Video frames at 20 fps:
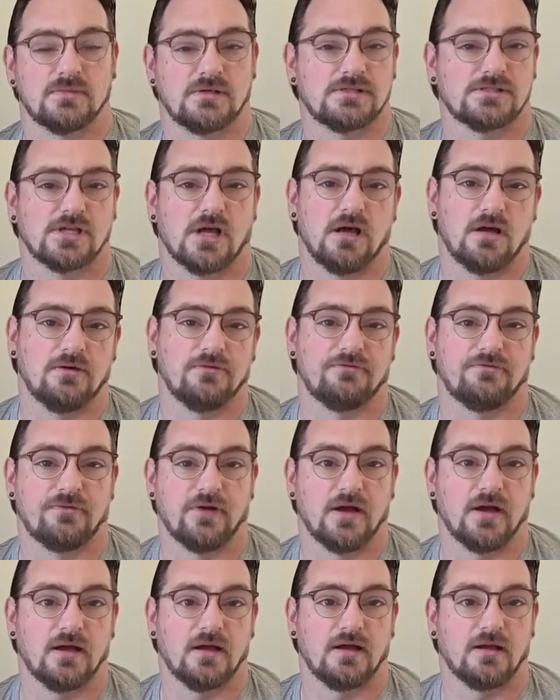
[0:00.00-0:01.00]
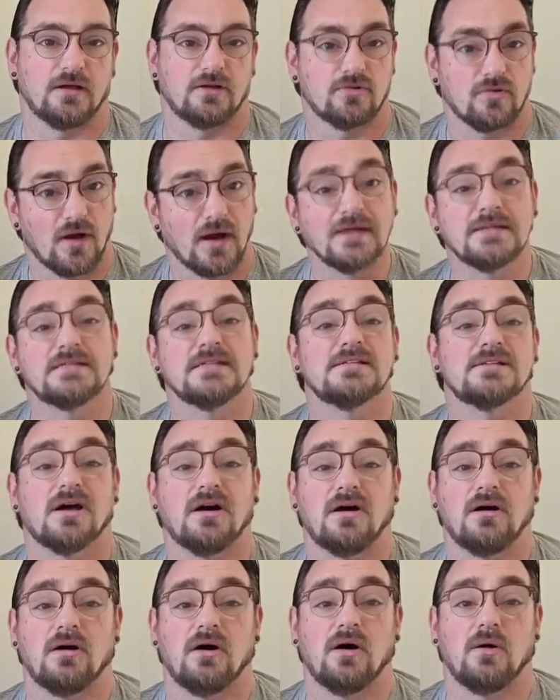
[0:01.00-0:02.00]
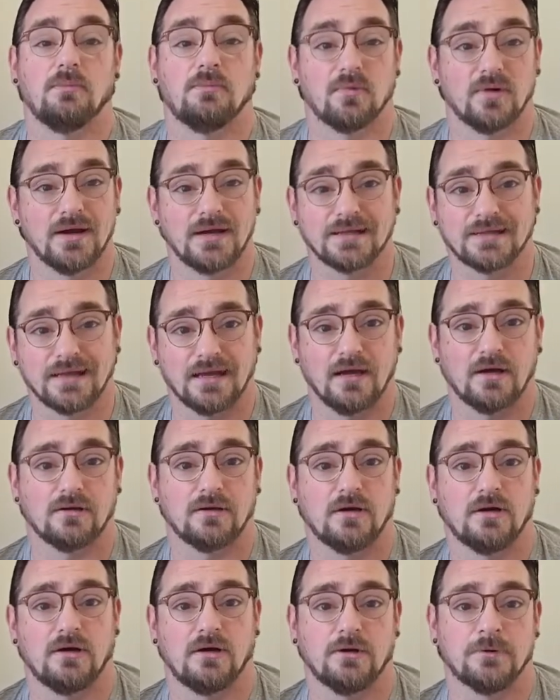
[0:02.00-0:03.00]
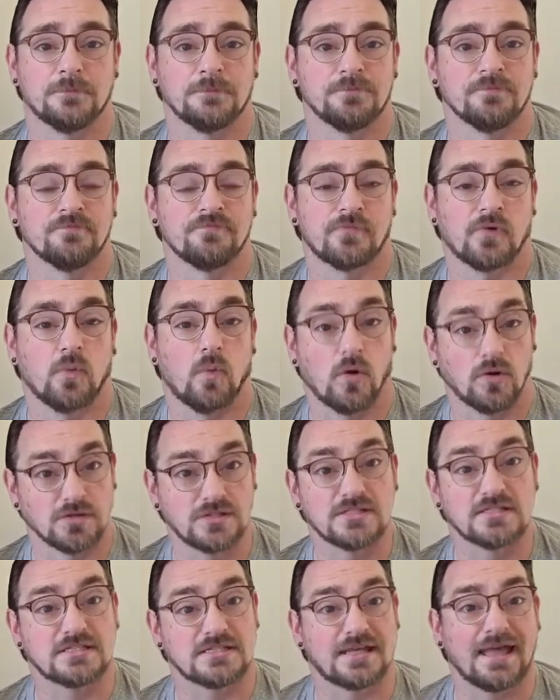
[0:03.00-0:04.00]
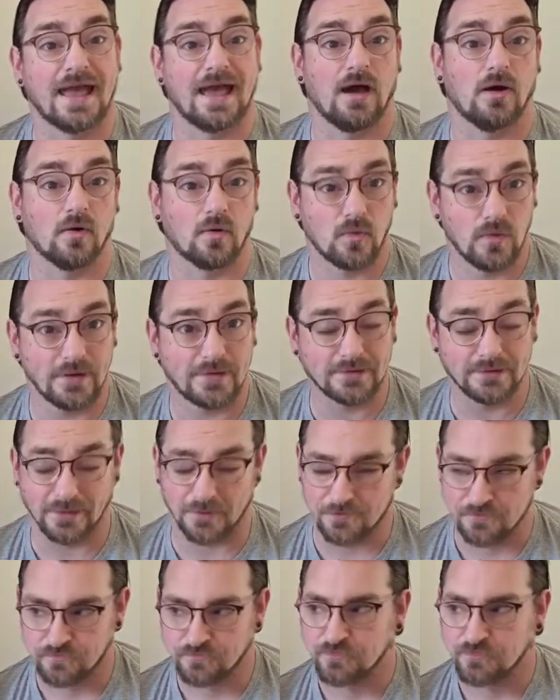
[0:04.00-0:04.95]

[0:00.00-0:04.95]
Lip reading: sort of crisis or breakdown or wanted to get out quickly.